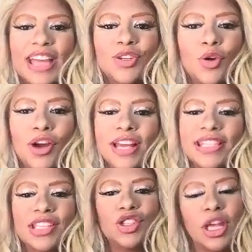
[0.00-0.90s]
Hi
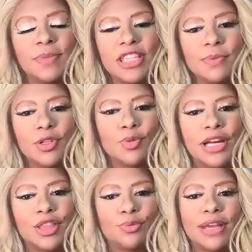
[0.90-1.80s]
Taurus, it's
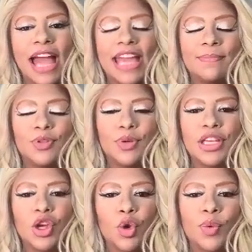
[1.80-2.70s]
jamiezebra23. I am
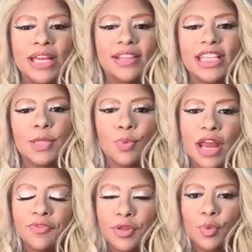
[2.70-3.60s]
doing your weekly
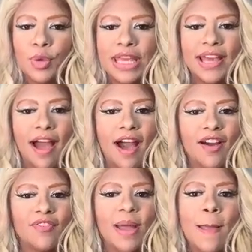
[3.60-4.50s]
spread for the week
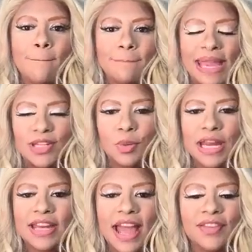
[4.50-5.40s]
of May
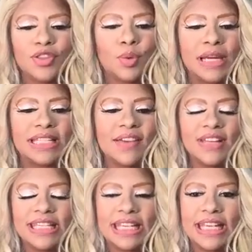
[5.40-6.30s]
29th,
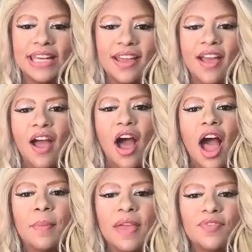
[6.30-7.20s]
2017.
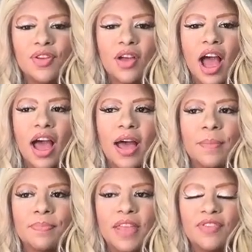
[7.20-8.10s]
If you'd
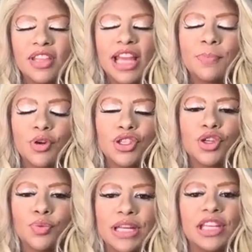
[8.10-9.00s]
like a
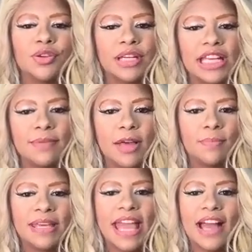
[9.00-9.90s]
personal reading, you can email
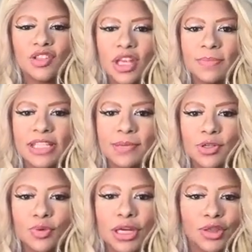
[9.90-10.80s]
me at
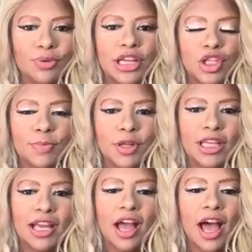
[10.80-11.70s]

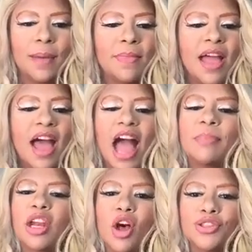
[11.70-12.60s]
jamiezebra23@gmail.com.
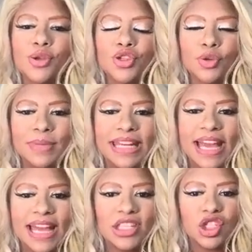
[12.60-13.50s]
I'm on all social
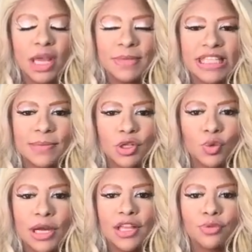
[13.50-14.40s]
media. It's
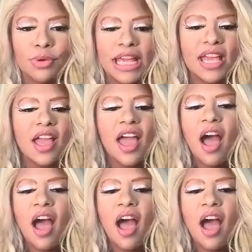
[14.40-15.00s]
jamiezebra23.